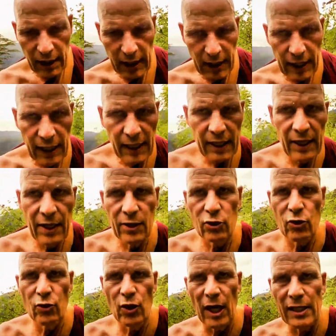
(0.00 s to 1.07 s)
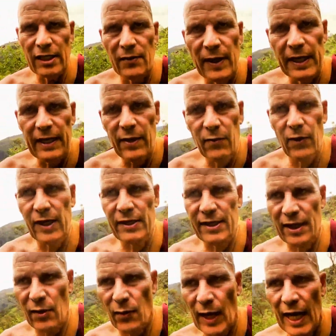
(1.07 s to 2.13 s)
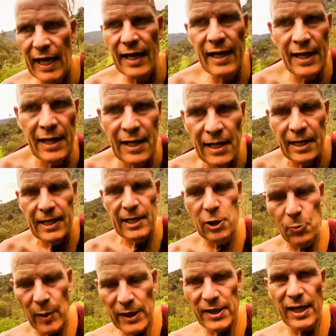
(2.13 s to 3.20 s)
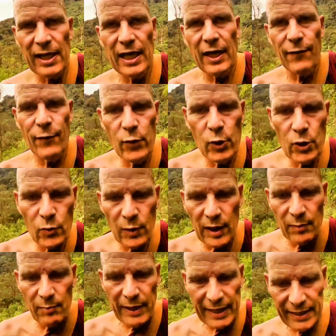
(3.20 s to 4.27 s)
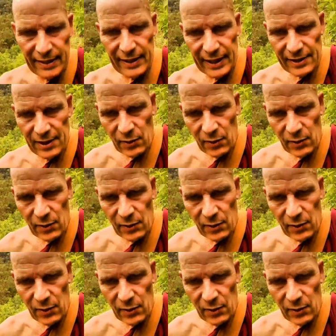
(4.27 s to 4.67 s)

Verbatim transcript: uh, to cultivate once in a while, especially if goodwill, metta,